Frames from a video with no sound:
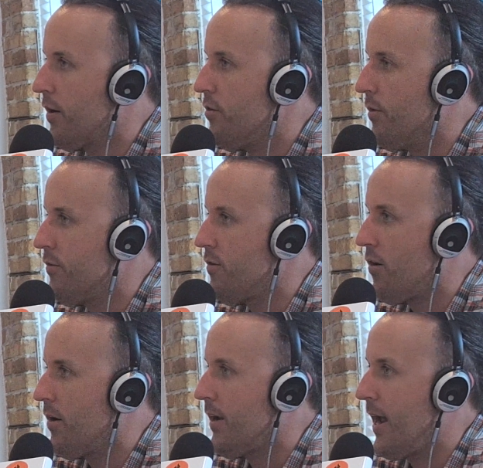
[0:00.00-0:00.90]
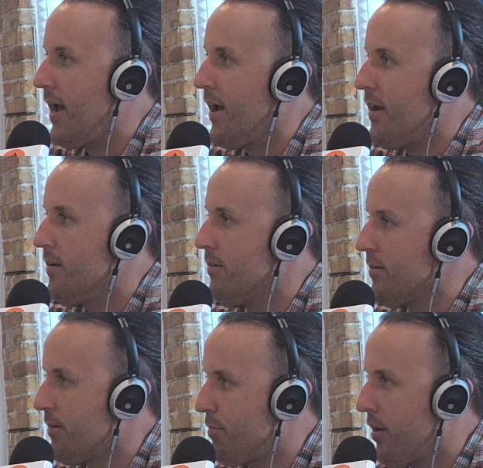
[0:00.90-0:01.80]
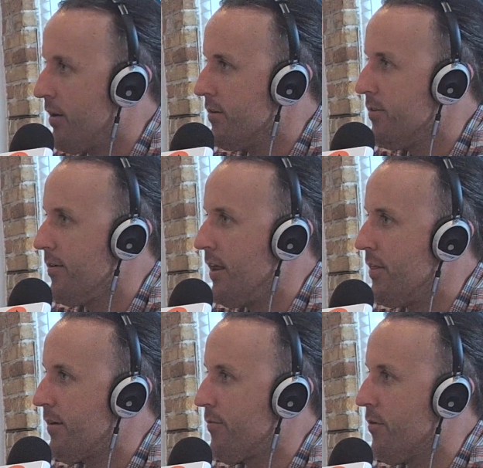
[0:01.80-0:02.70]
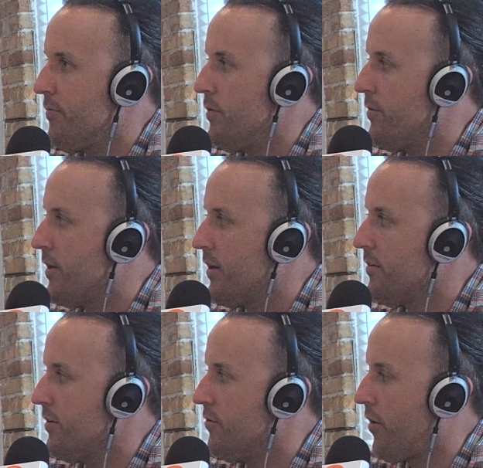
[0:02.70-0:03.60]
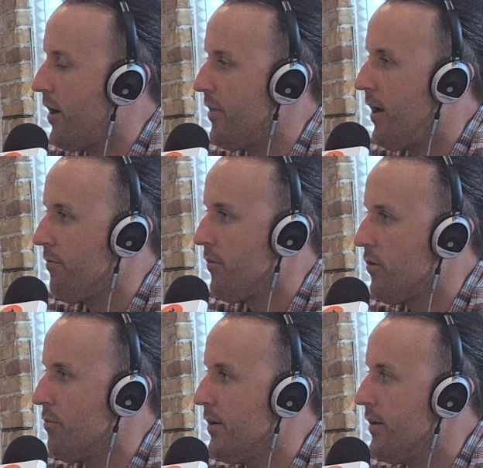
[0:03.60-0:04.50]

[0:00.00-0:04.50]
we're going to do a starting at price, I think, for a few things and try that for a little